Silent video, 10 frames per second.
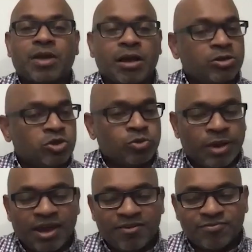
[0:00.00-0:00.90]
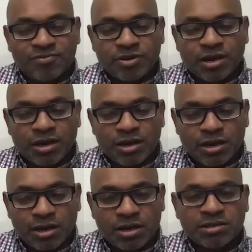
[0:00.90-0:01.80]
You may have
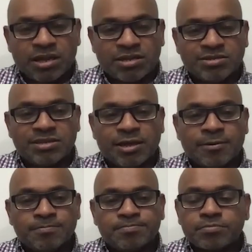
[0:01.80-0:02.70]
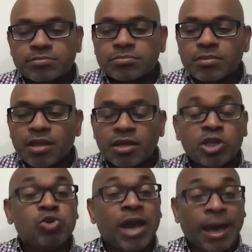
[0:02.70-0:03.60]
heard there is a
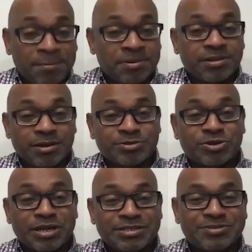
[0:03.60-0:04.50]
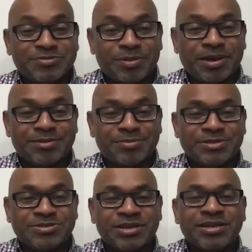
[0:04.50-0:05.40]
new app that is released from the health
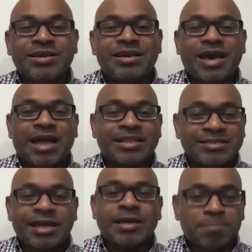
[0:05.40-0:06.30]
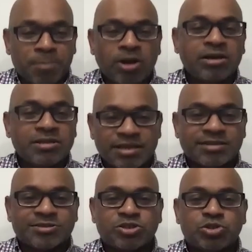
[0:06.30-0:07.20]
ministry, and these are important
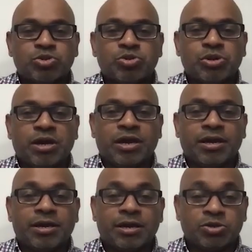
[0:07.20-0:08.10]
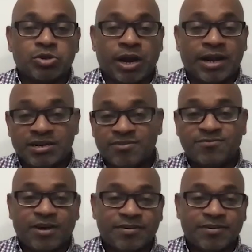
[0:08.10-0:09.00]
things to
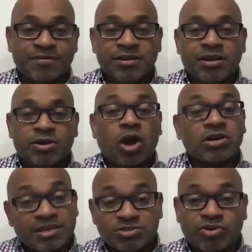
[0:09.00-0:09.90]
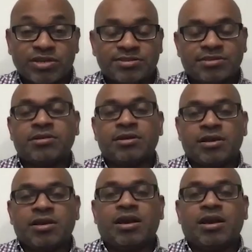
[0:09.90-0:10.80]
identify contact tracing
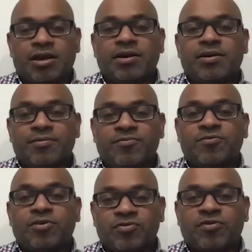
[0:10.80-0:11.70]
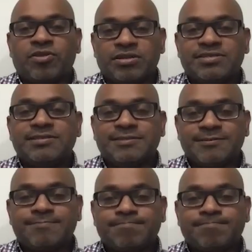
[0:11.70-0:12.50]
for the disease.